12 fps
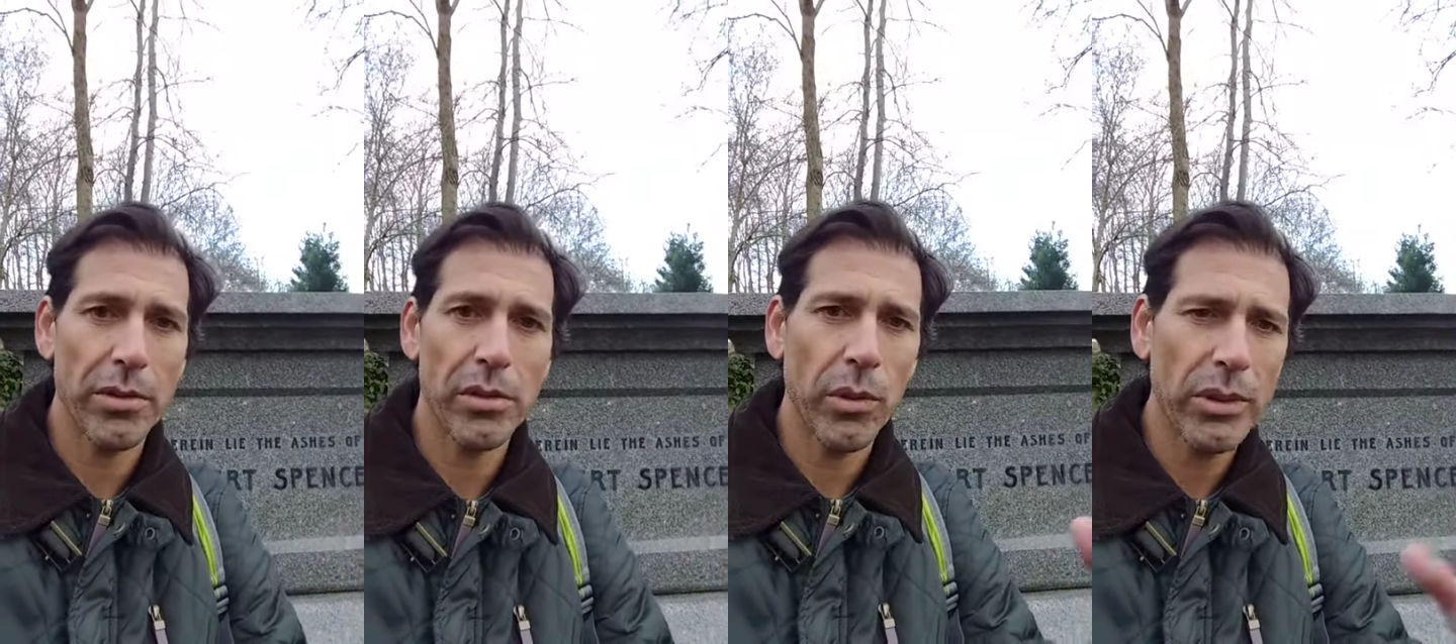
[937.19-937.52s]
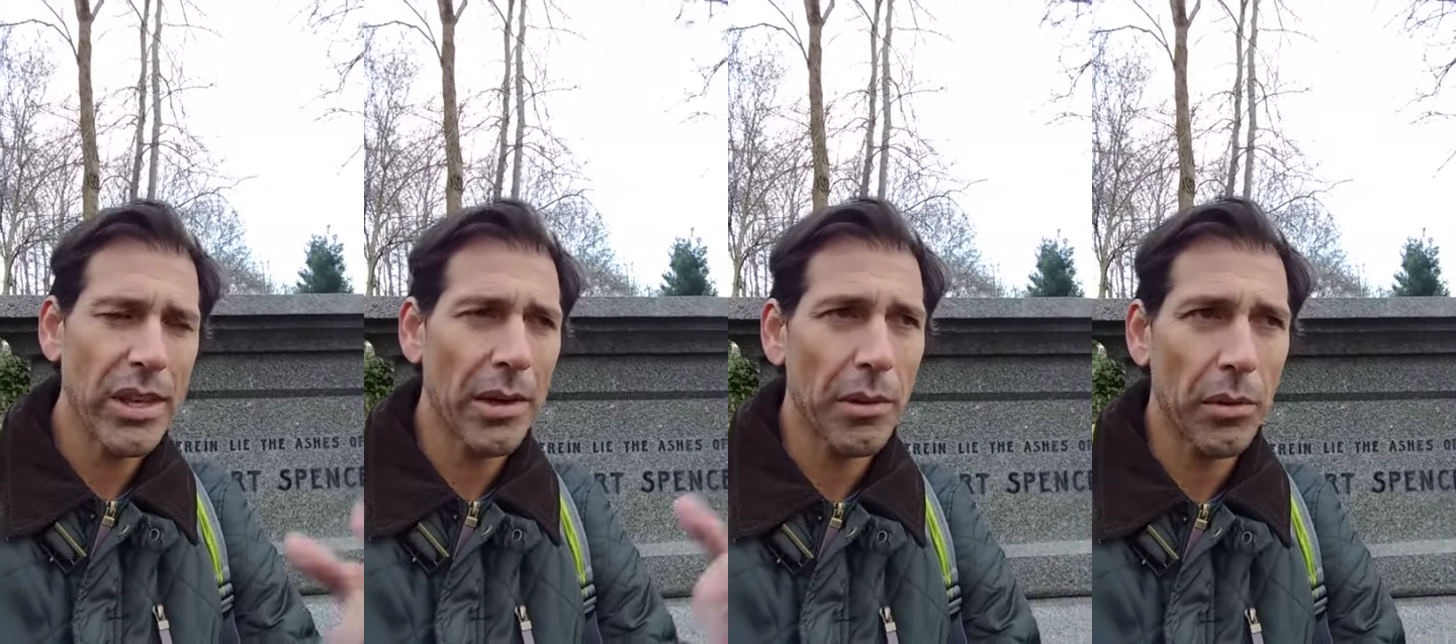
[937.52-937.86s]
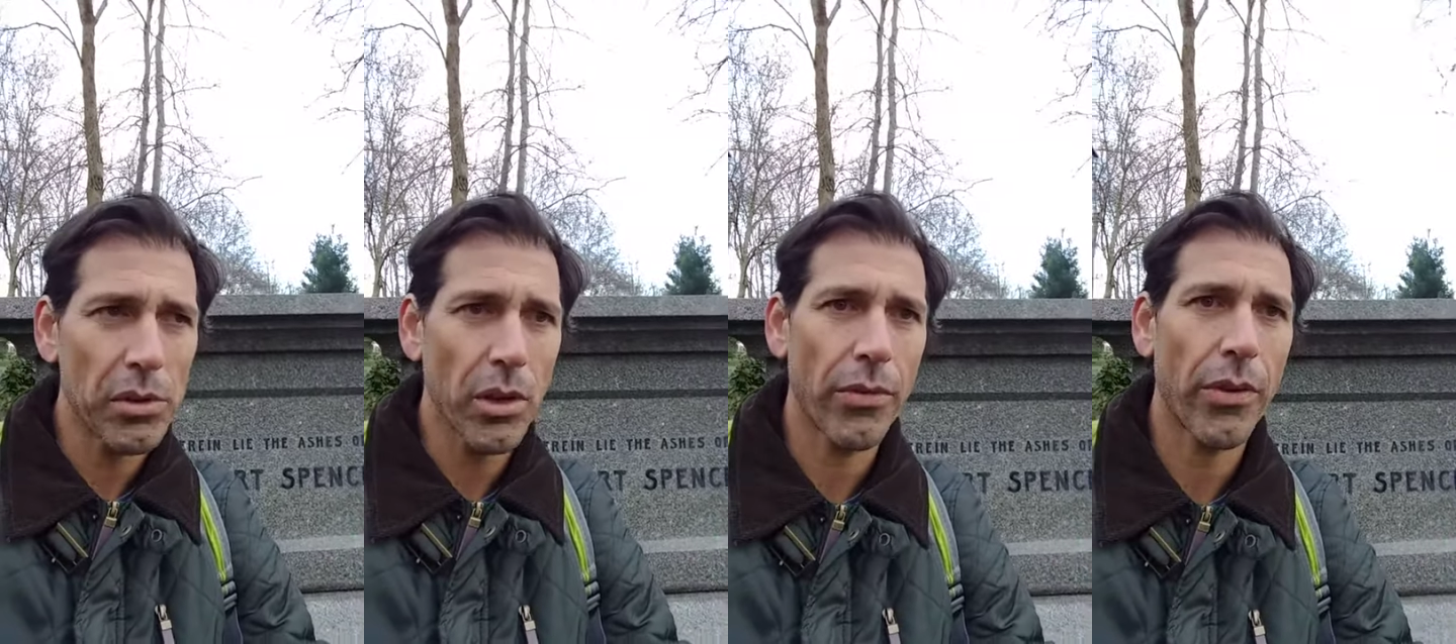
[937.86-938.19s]
He was trying to
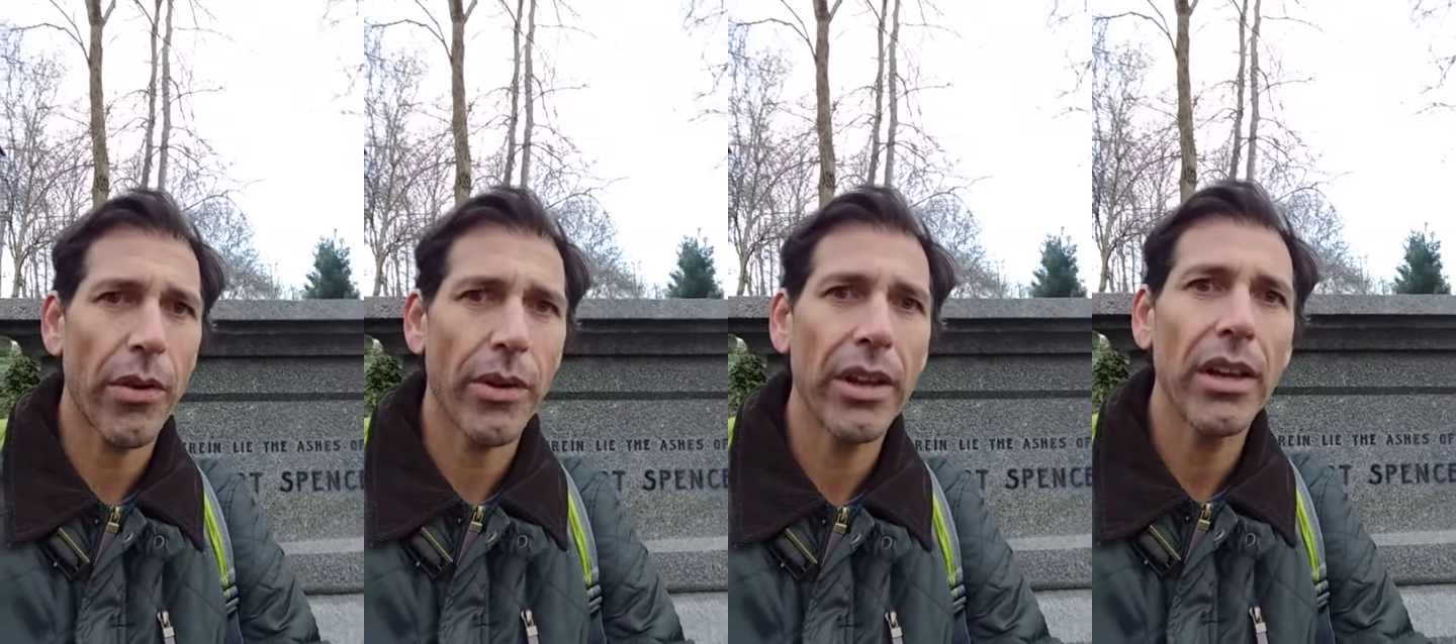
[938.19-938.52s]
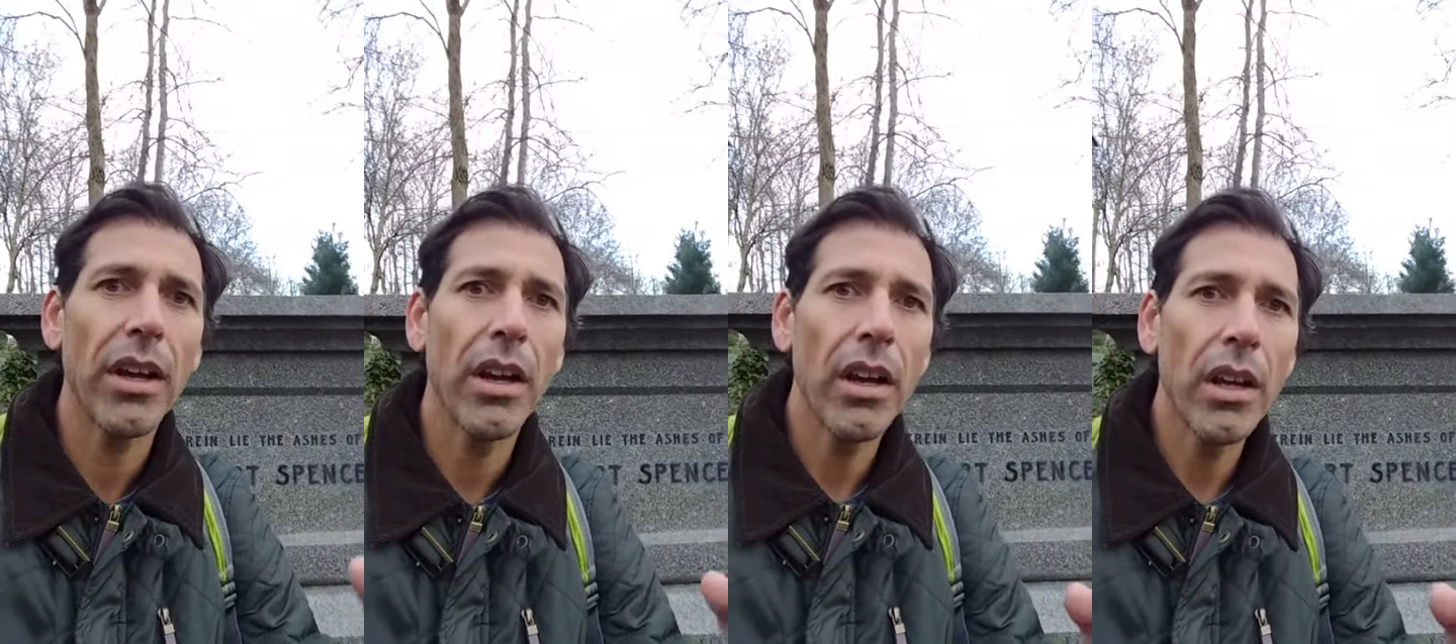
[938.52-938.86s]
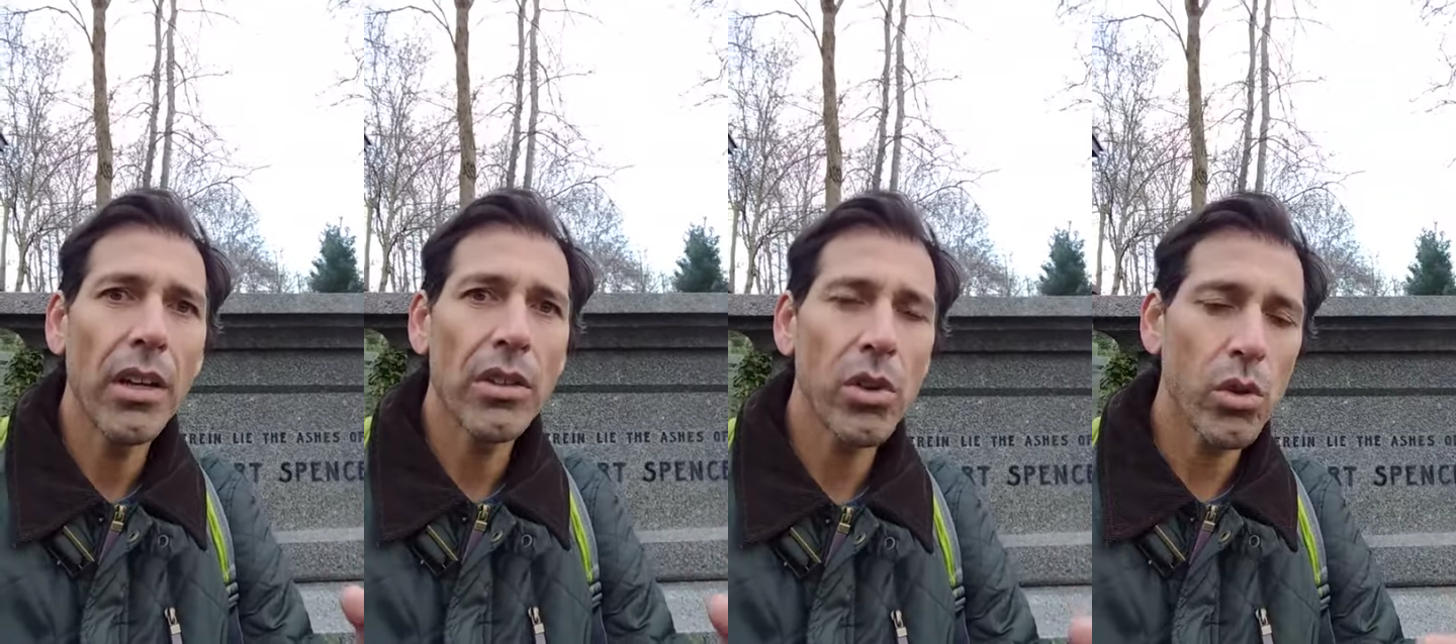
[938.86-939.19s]
collect all this information
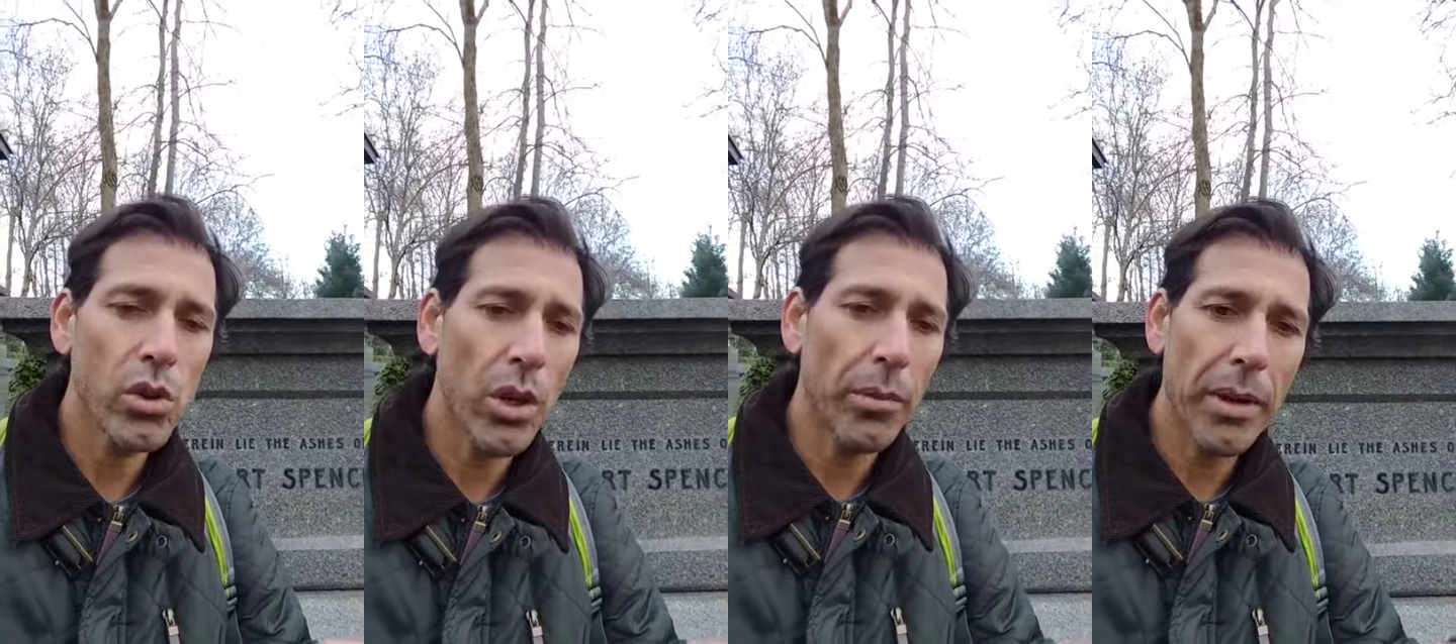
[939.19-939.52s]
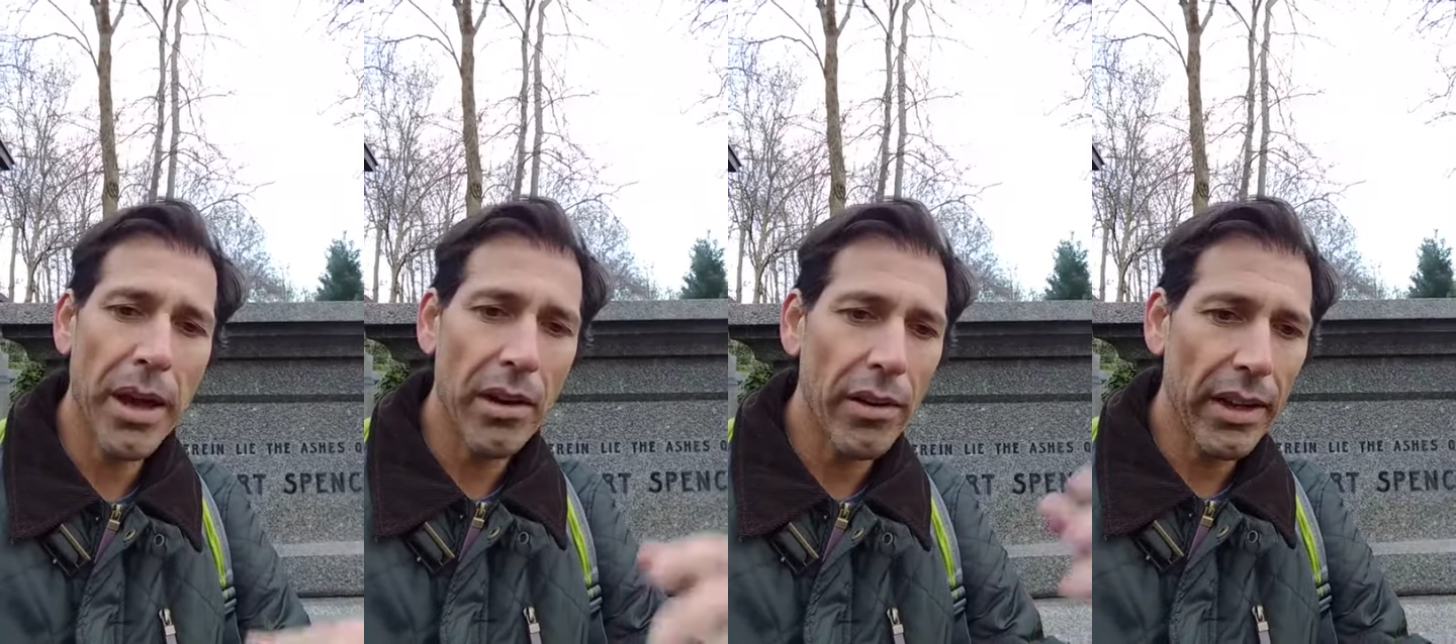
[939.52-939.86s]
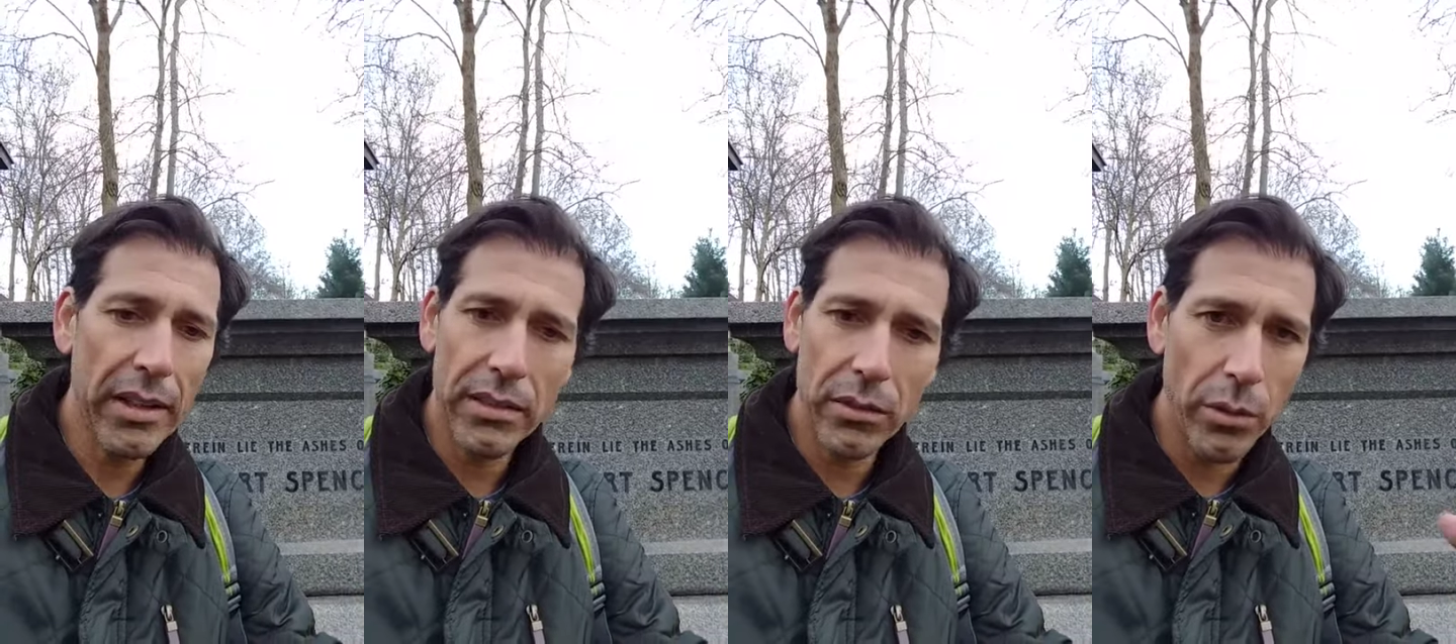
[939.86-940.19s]
and
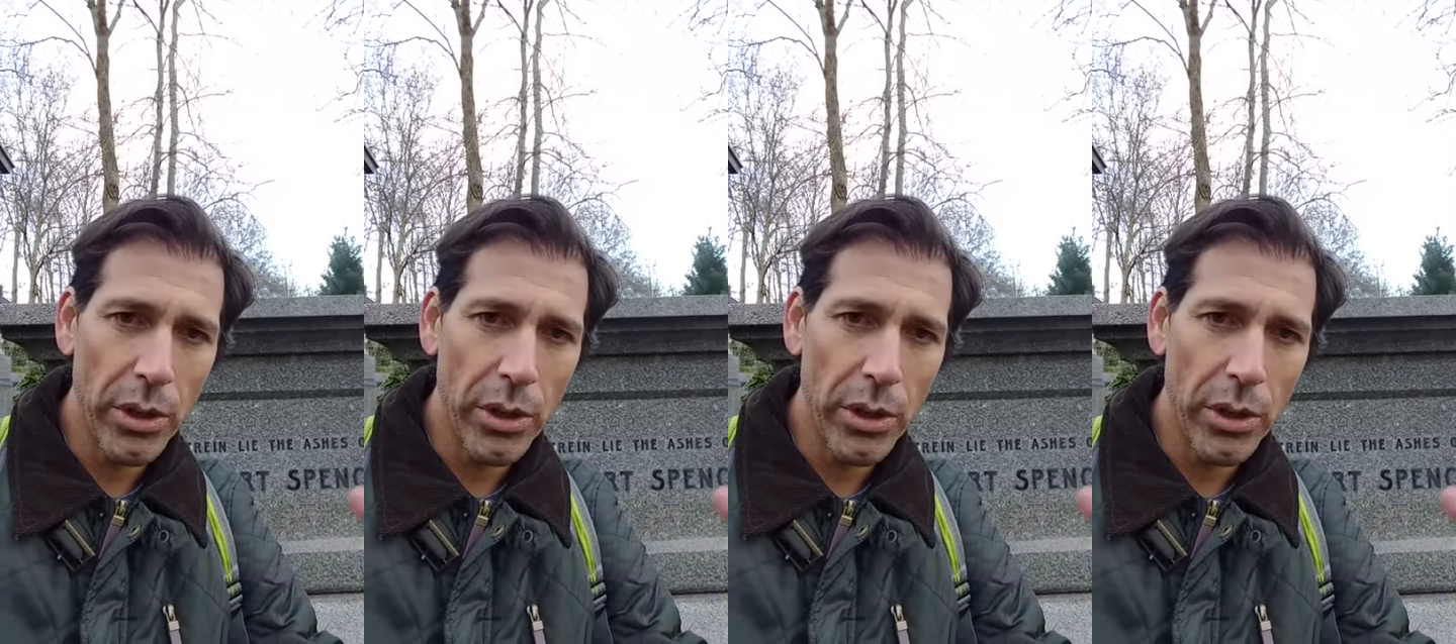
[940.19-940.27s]
so on.